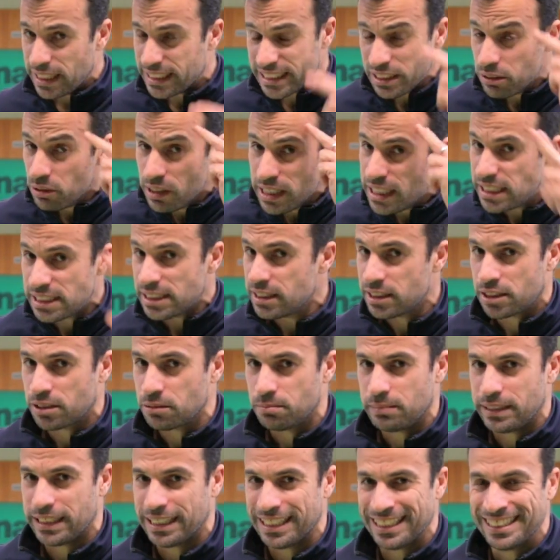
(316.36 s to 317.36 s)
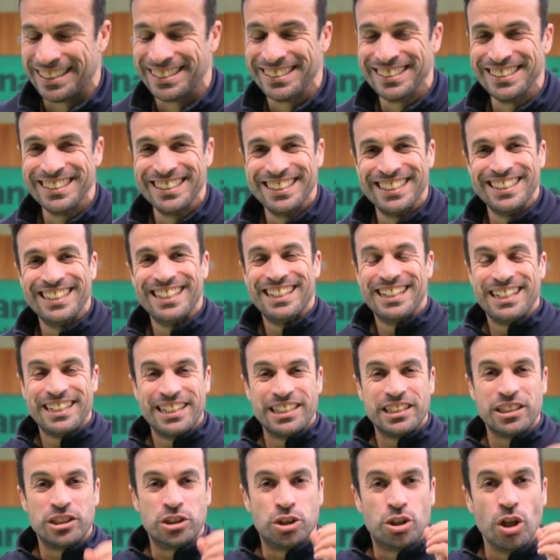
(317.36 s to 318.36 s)
that you listen to me,
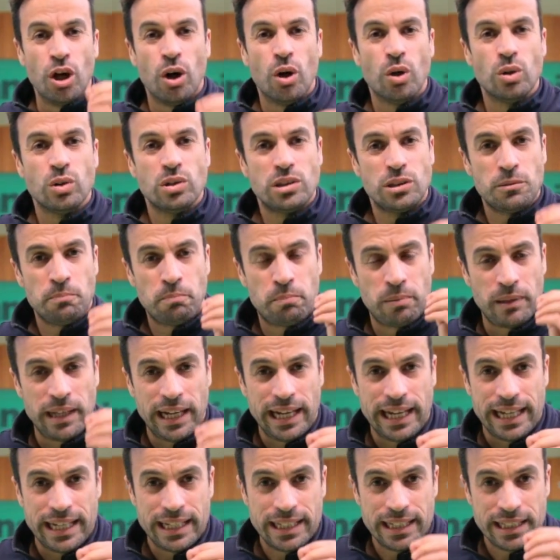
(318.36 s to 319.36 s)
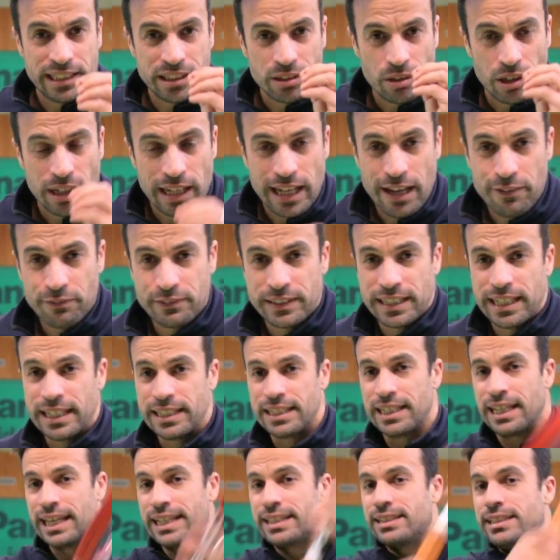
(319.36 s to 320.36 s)
don't play in your left
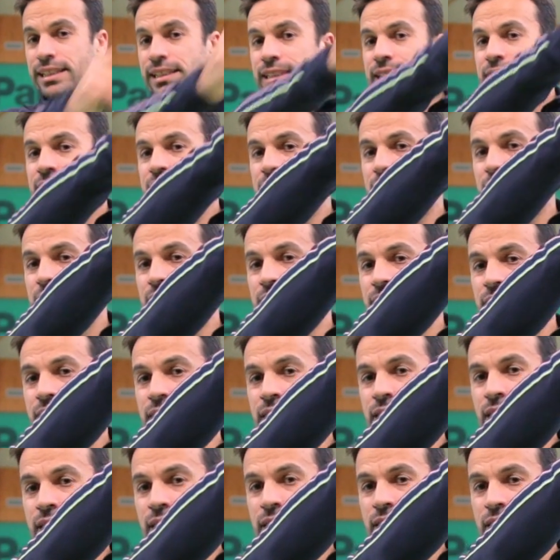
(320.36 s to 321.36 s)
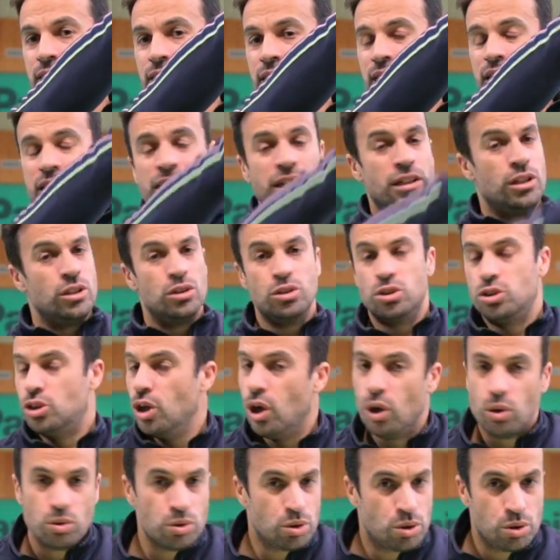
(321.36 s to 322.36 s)
hand like this.
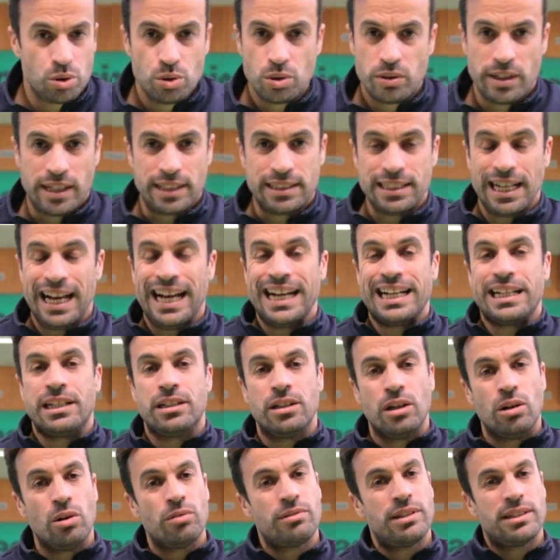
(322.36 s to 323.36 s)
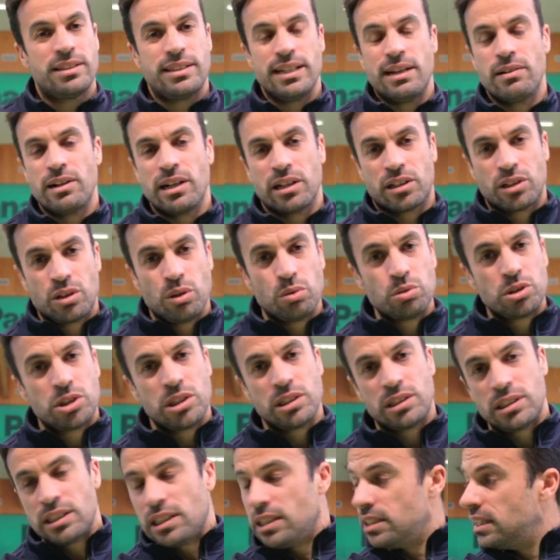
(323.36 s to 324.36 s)
Don't do that. I know that there are
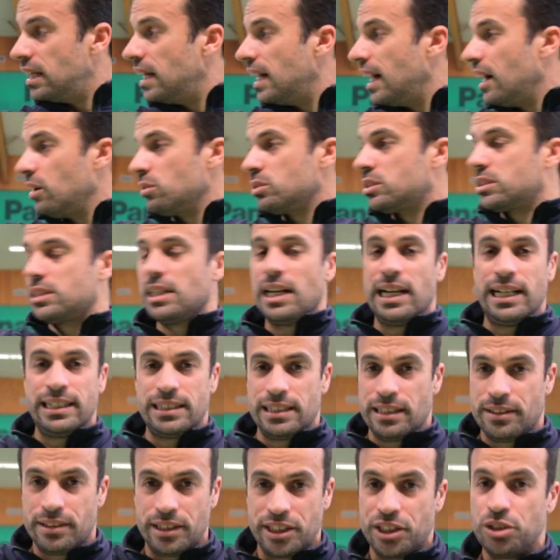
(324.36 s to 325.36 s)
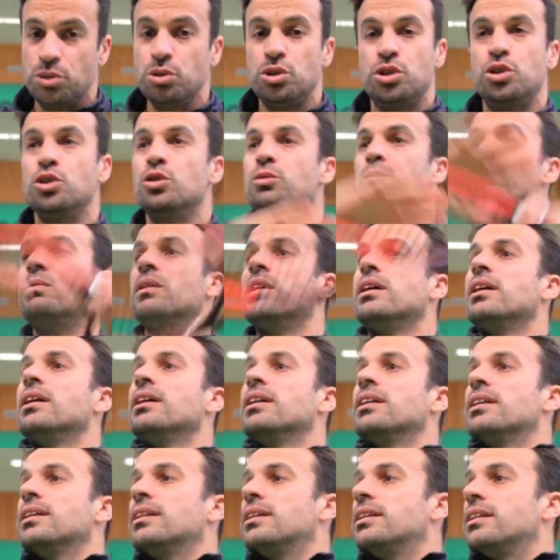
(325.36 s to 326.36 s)
coaches outside in the YouTube
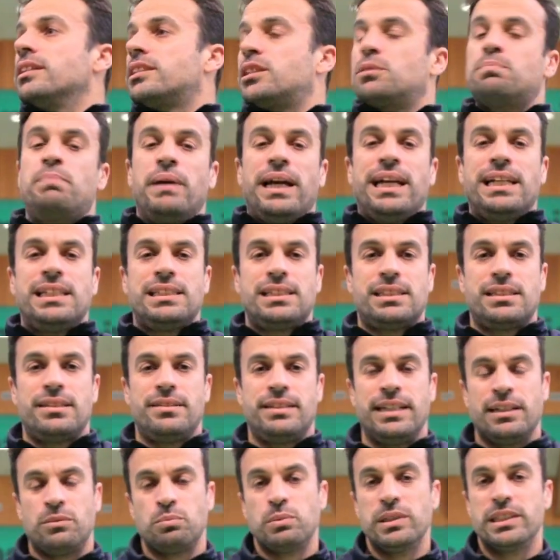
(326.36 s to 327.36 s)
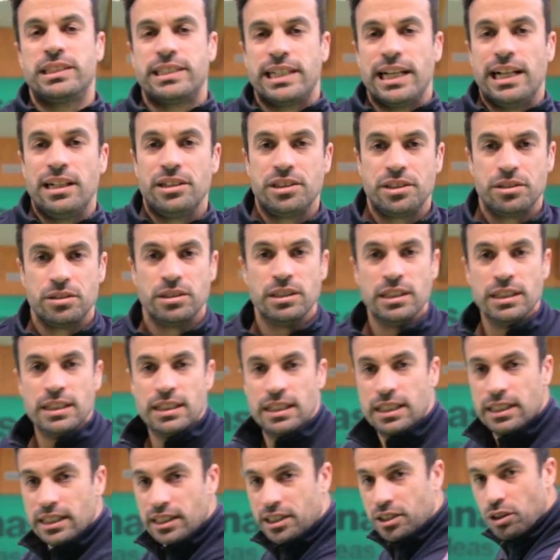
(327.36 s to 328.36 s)
space that will tell you
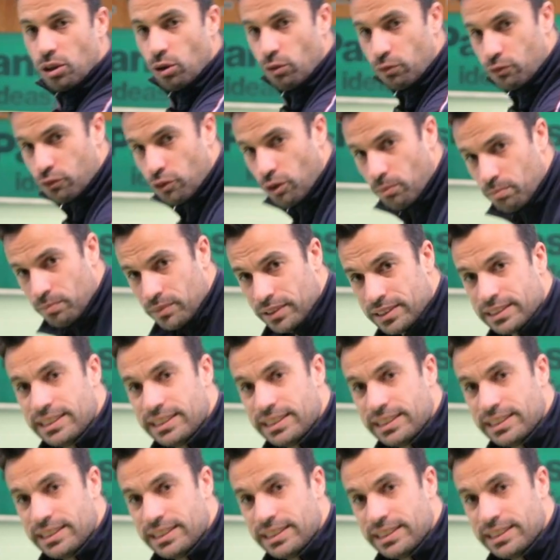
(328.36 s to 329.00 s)
go from